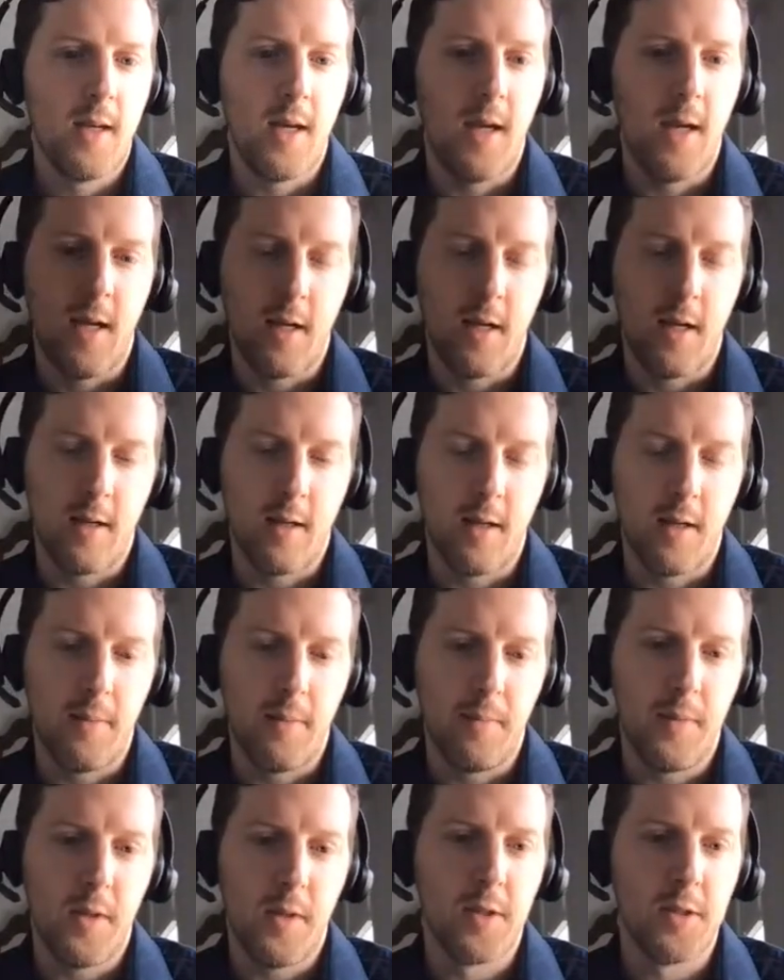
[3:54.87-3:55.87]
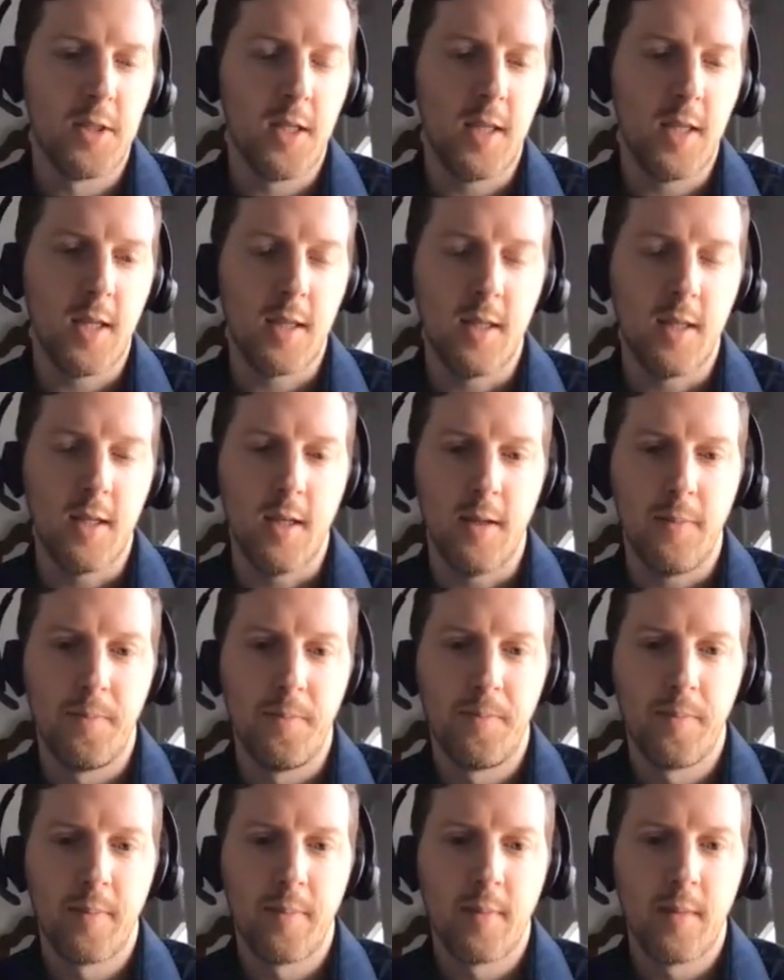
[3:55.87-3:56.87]
And you can see that
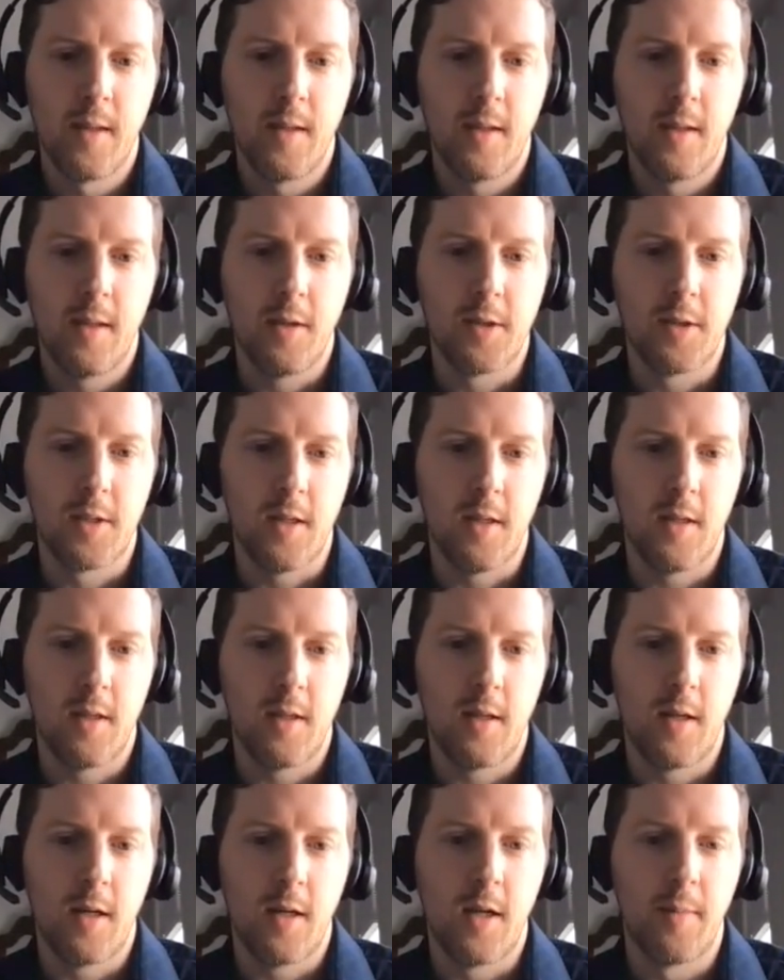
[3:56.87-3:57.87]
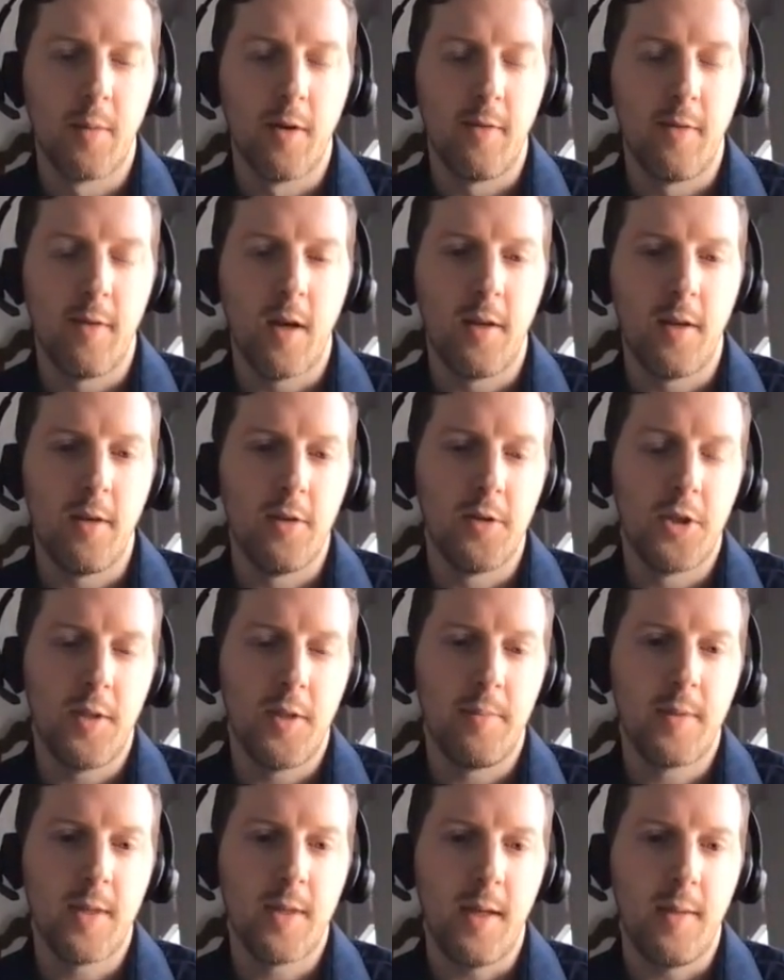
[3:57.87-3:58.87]
there's a number of other
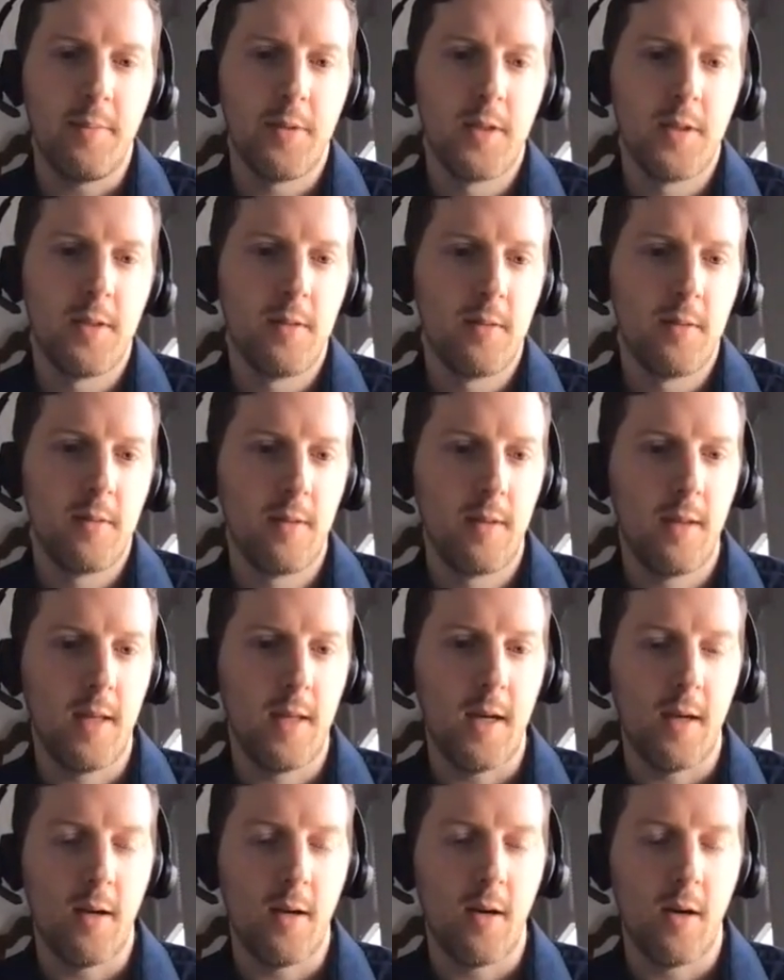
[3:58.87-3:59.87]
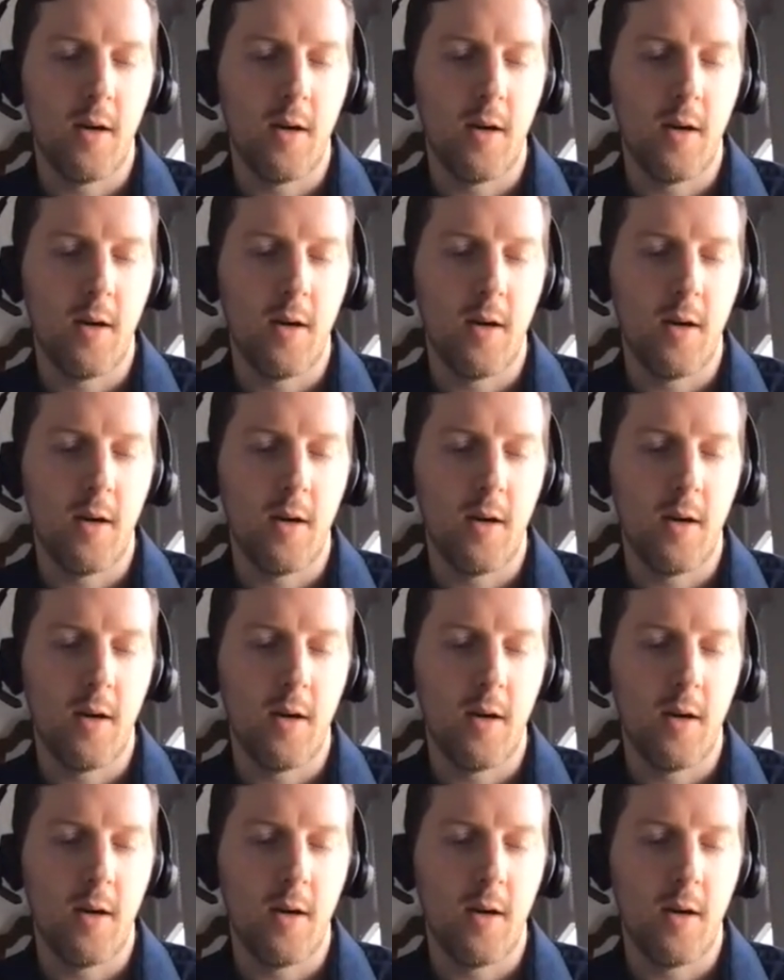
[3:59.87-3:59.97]
ship types that